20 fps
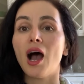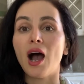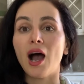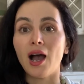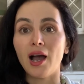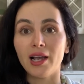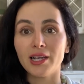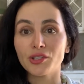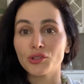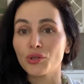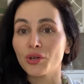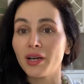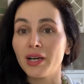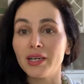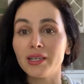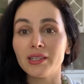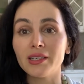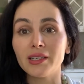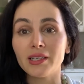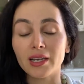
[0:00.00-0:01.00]
I try
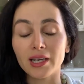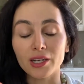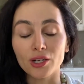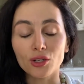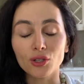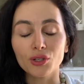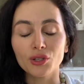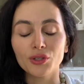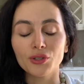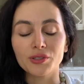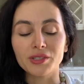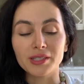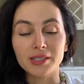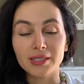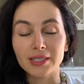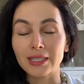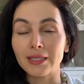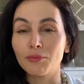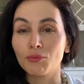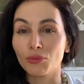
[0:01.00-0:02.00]
to include
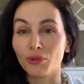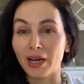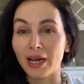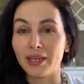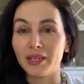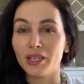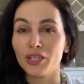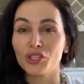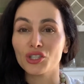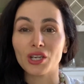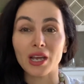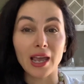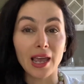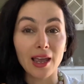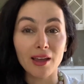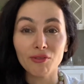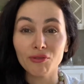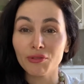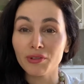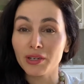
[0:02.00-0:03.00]
steamed radish
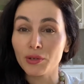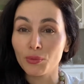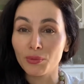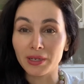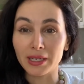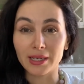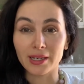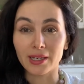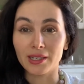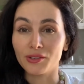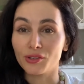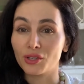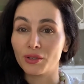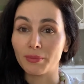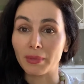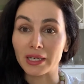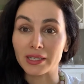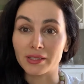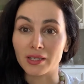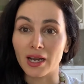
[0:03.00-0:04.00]
every week into
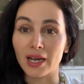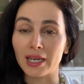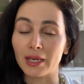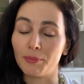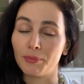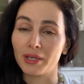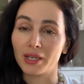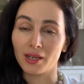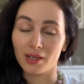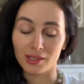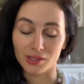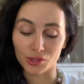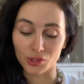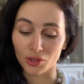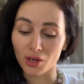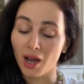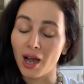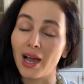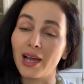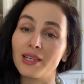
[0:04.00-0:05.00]
my diet because they're
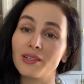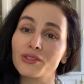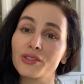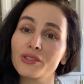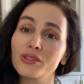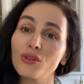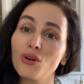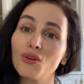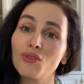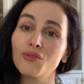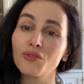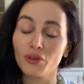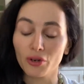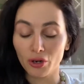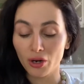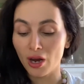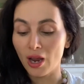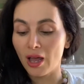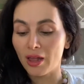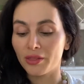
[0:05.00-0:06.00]
high in sulfur,
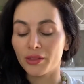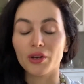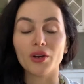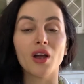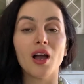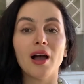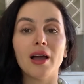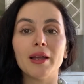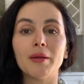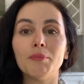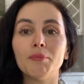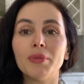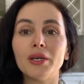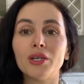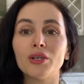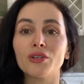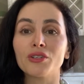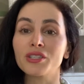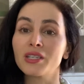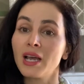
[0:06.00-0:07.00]
they're high in
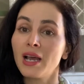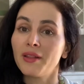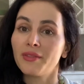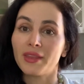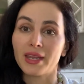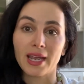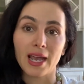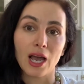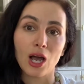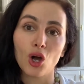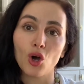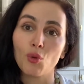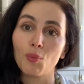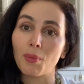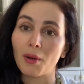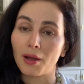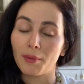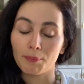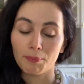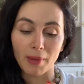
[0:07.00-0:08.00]
bitters, they
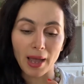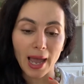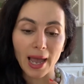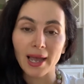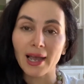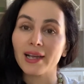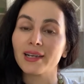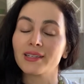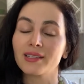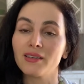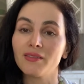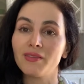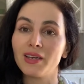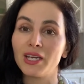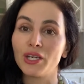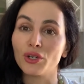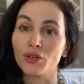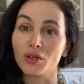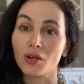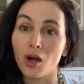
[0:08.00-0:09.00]
help activate
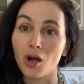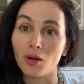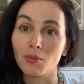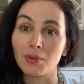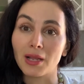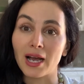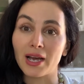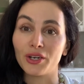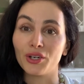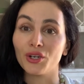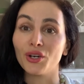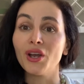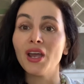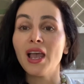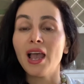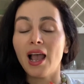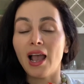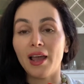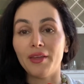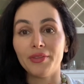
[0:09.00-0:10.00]
your gallbladder,
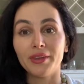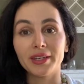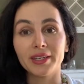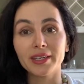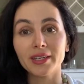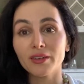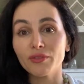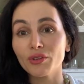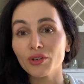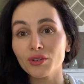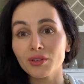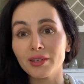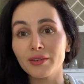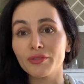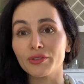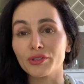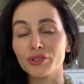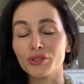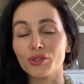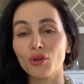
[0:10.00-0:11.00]
and they give your
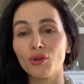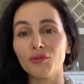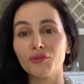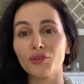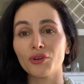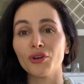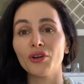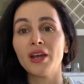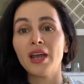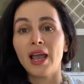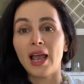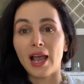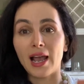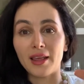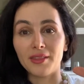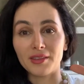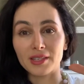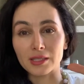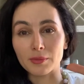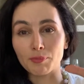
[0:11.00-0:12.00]
liver sulfur,
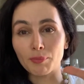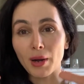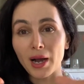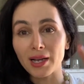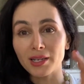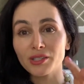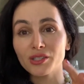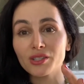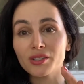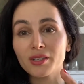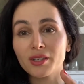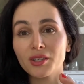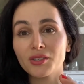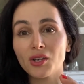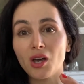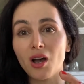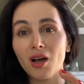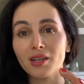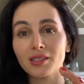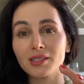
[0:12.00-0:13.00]
and this binds to the
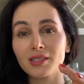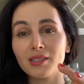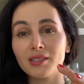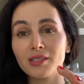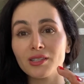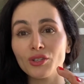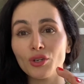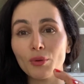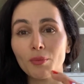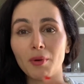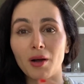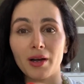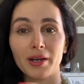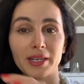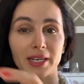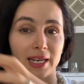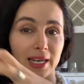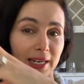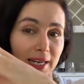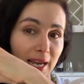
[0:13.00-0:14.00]
toxins in your
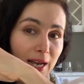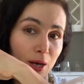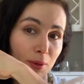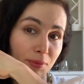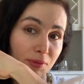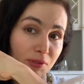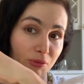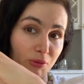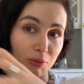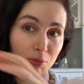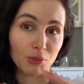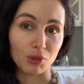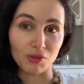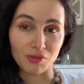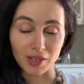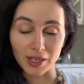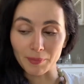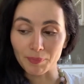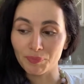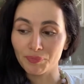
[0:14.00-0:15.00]
body and it helps remove
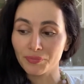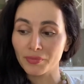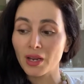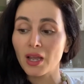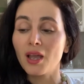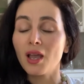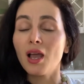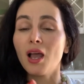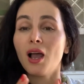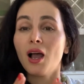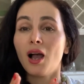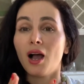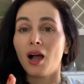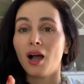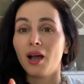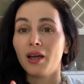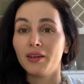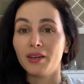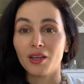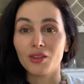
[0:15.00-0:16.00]
it.
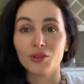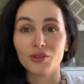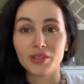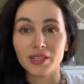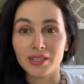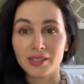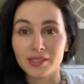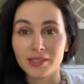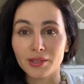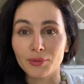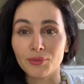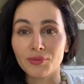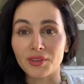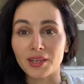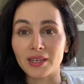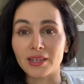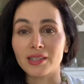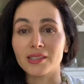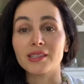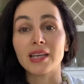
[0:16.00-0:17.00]
Another easy
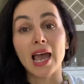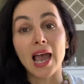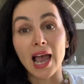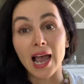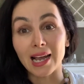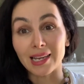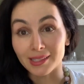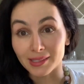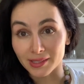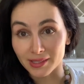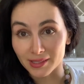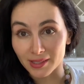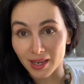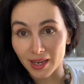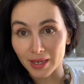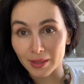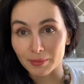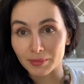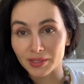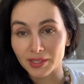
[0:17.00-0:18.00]
thing is
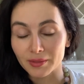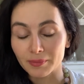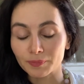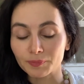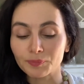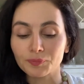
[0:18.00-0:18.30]
enzymes.